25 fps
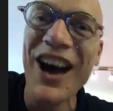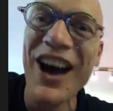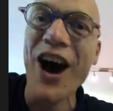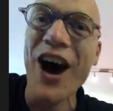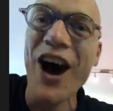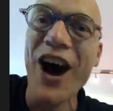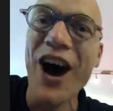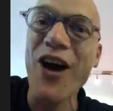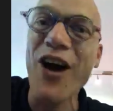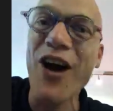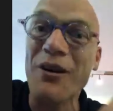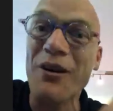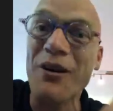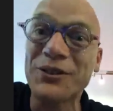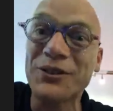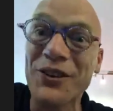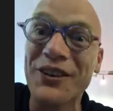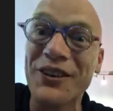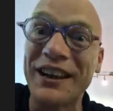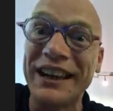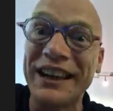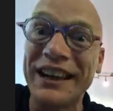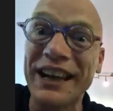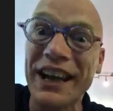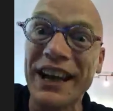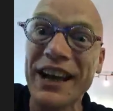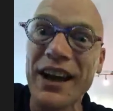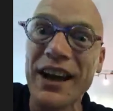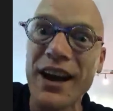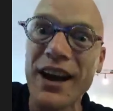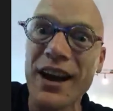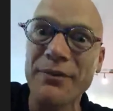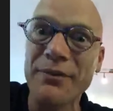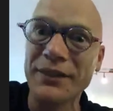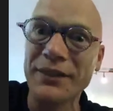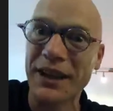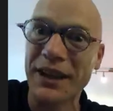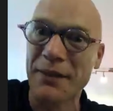Oh, I'm sorry.
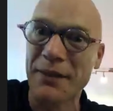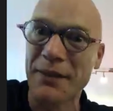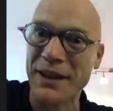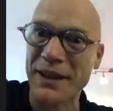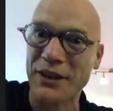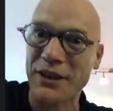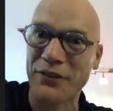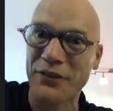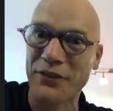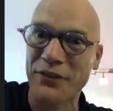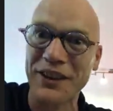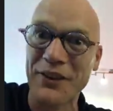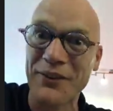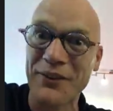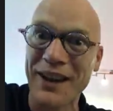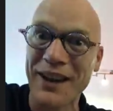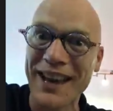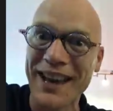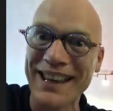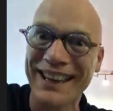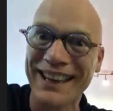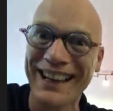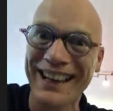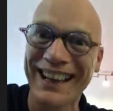Did I make you feel that way?